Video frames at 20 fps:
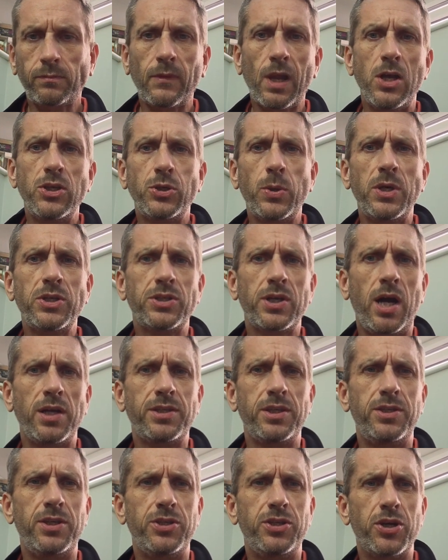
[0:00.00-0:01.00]
So I
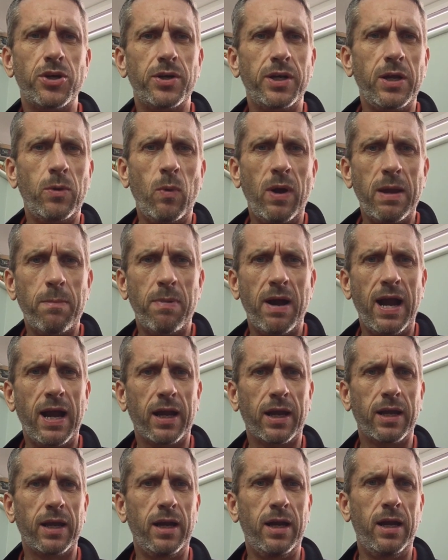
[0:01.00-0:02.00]
started the journey way
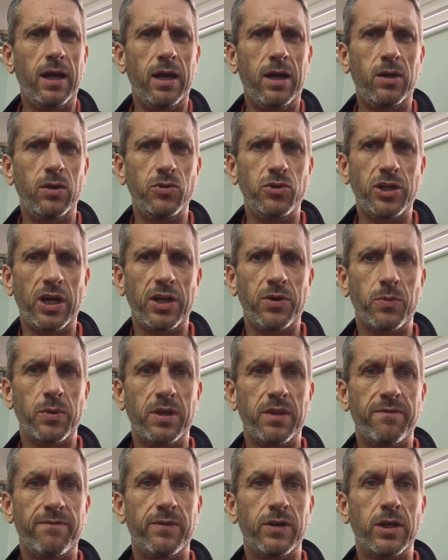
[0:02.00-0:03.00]
back on January
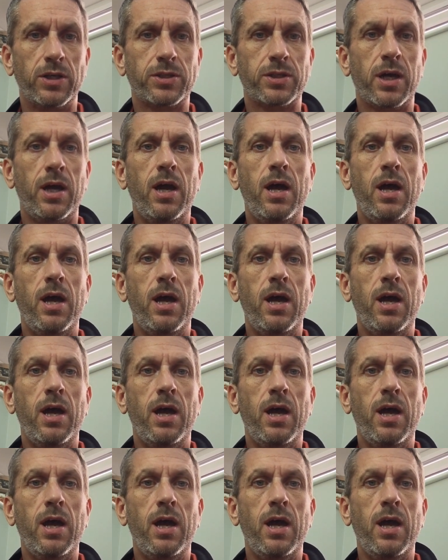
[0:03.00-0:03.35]
the 1st,